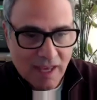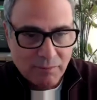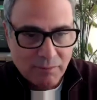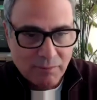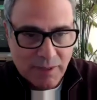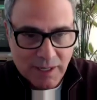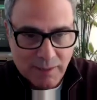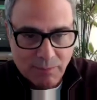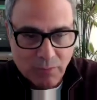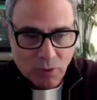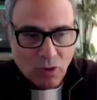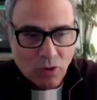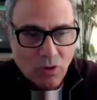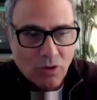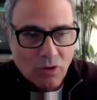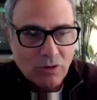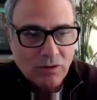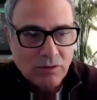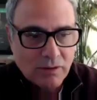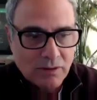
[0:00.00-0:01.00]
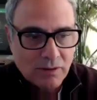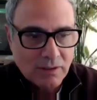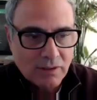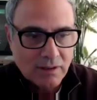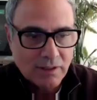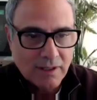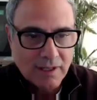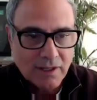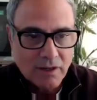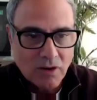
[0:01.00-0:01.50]
people
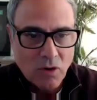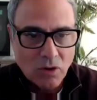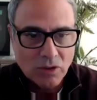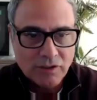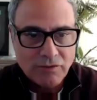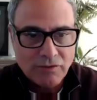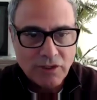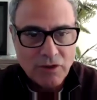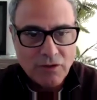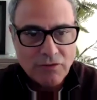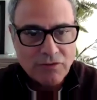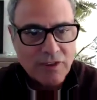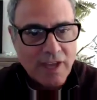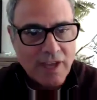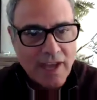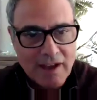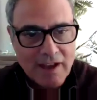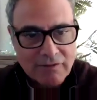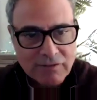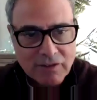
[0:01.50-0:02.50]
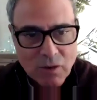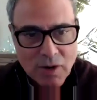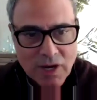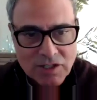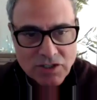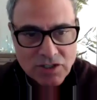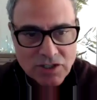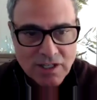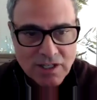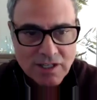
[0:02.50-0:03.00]
get a hold of you if they have
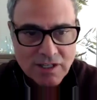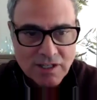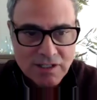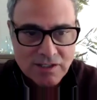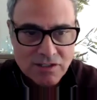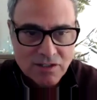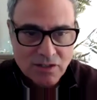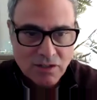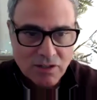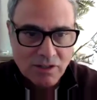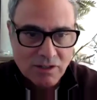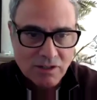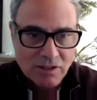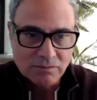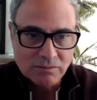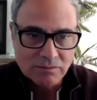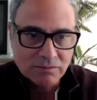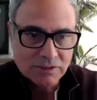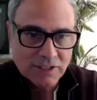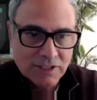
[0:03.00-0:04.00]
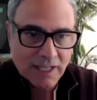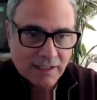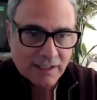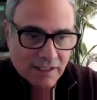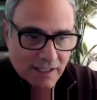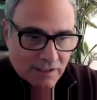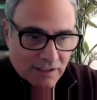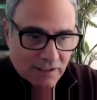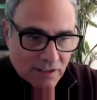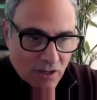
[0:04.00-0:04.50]
questions or would like to
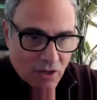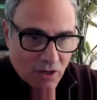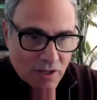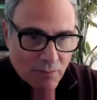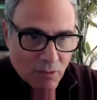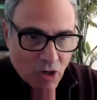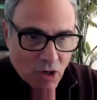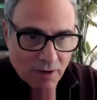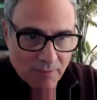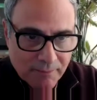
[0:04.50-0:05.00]
get to know you more?